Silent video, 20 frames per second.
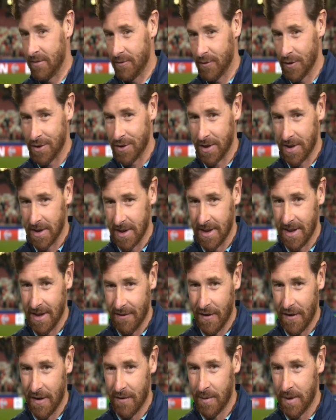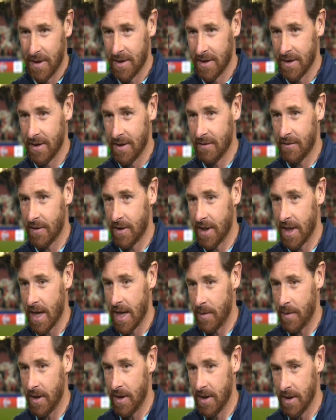Fortunately enough, I've been uh, very
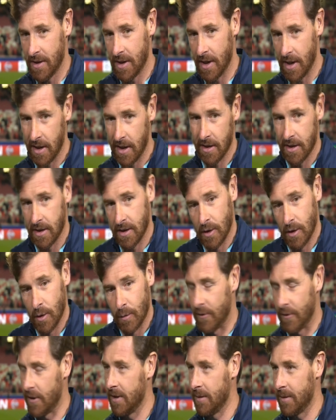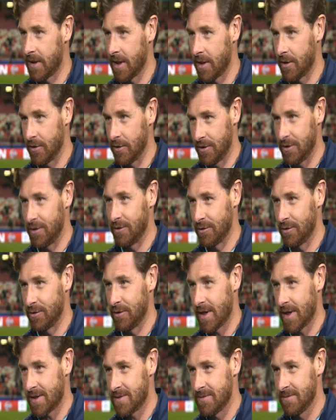happy here. I, uh, hopefully, we can continue to
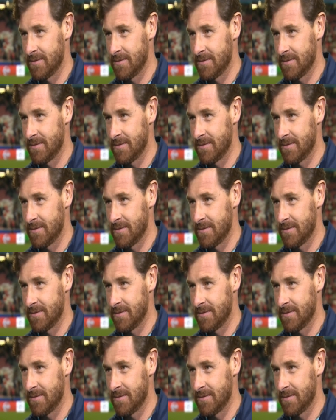do that.